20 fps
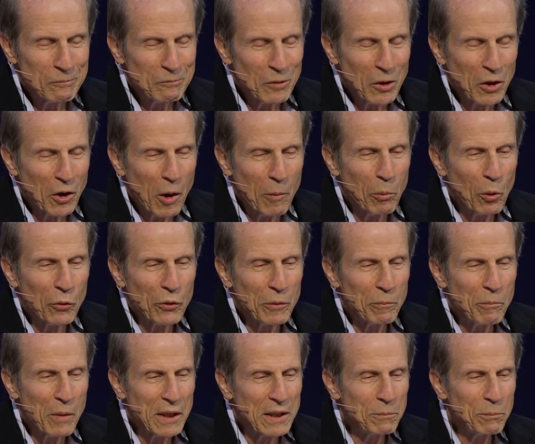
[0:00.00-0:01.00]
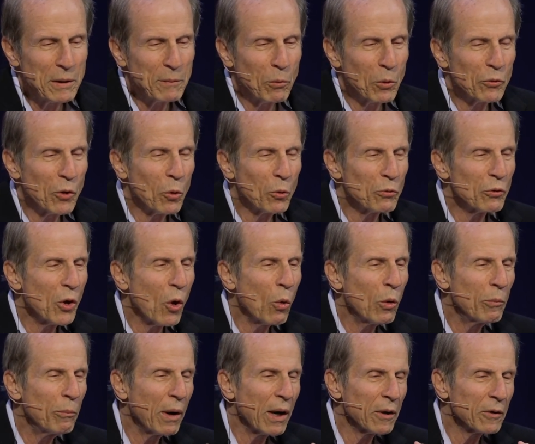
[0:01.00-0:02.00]
a couple that many people don't know
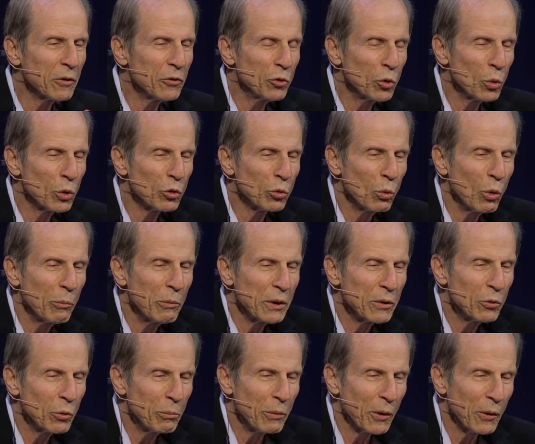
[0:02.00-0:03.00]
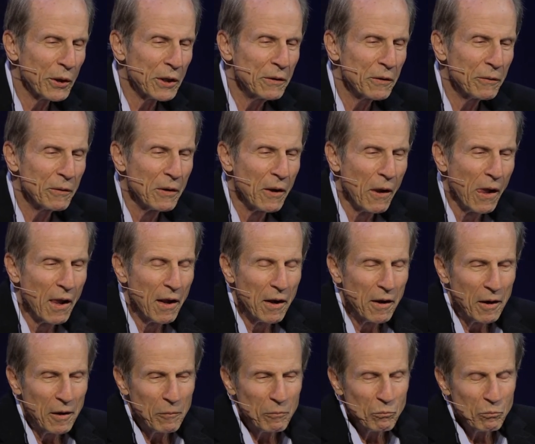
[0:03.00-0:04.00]
about, a Jewish woman who married
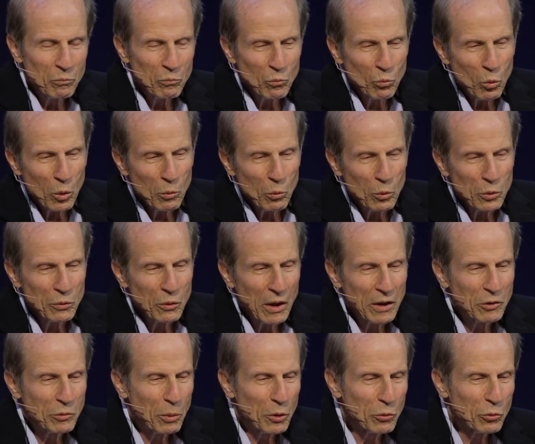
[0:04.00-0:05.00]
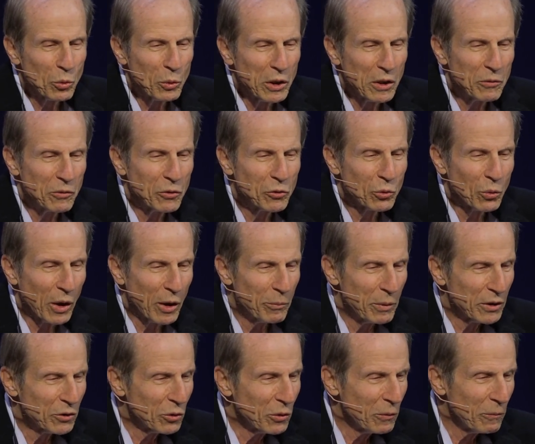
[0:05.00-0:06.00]
I suppose we could describe
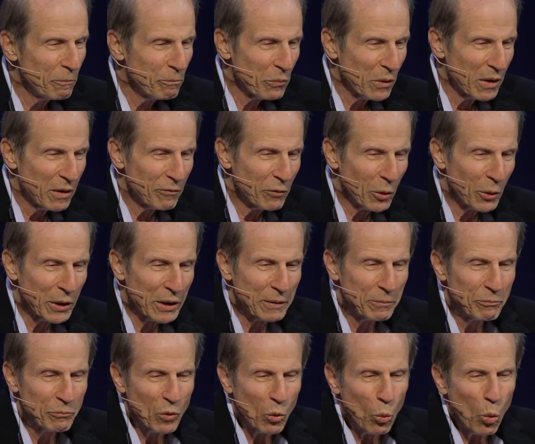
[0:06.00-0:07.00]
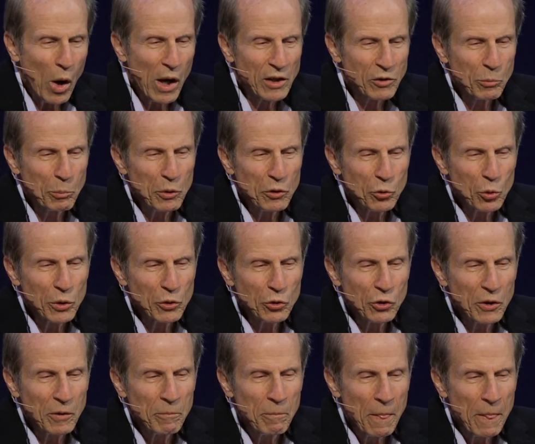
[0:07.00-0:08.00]
as a very WASP
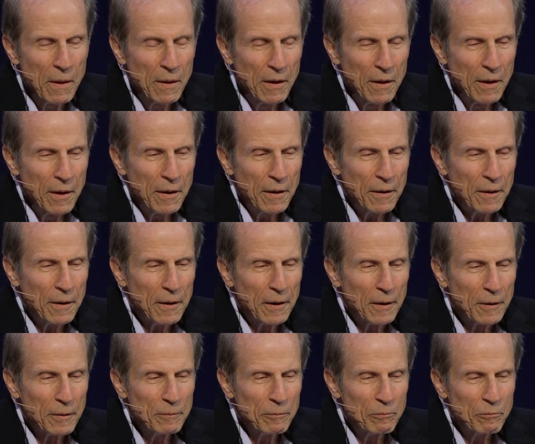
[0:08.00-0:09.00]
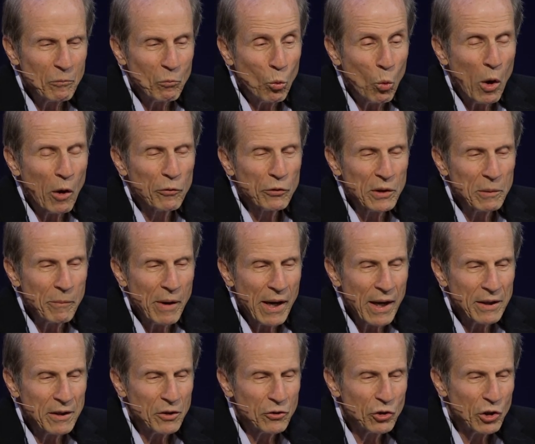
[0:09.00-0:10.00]
patrician, wealthy
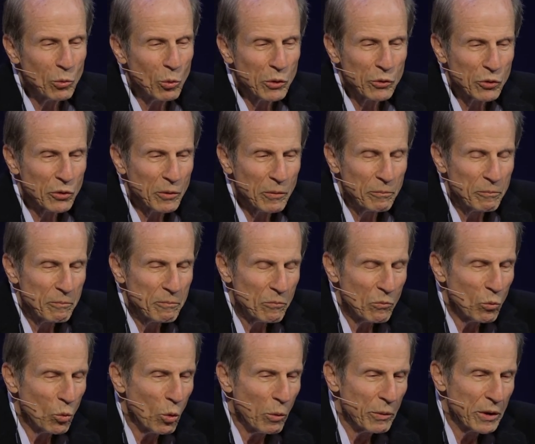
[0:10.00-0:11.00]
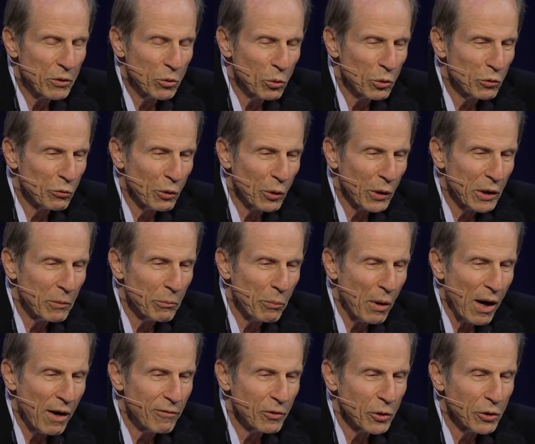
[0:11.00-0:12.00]
man, and she was a woman who was very
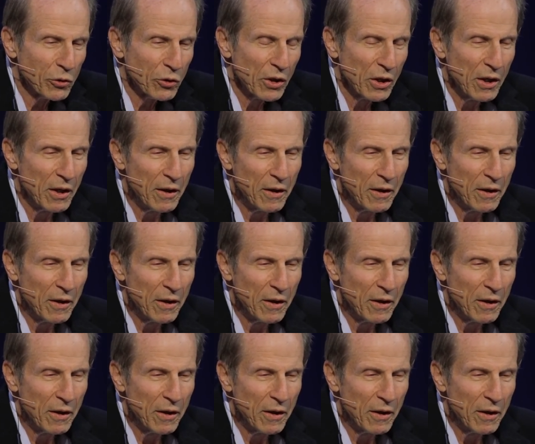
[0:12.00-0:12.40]
impoverished.